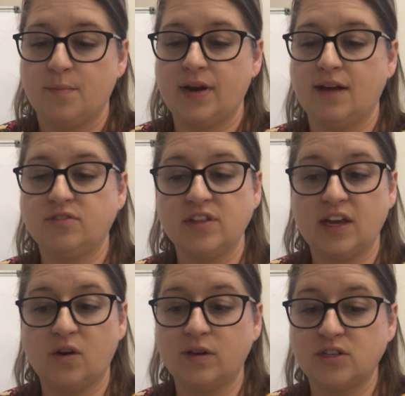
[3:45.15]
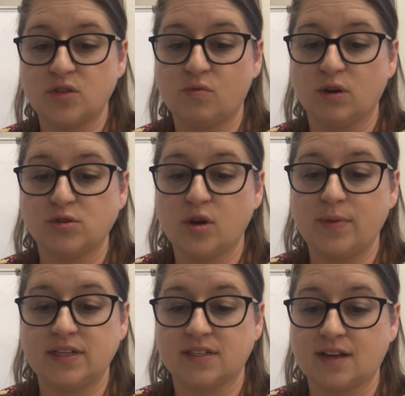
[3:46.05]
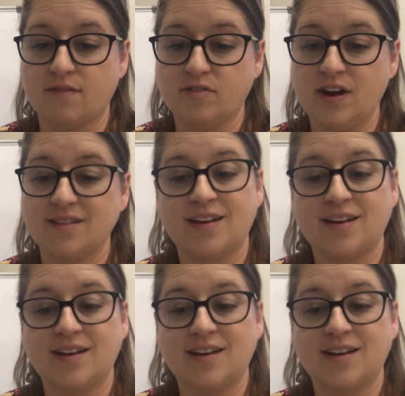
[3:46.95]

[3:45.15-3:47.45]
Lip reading: But after they go into the wardrobe and discover it,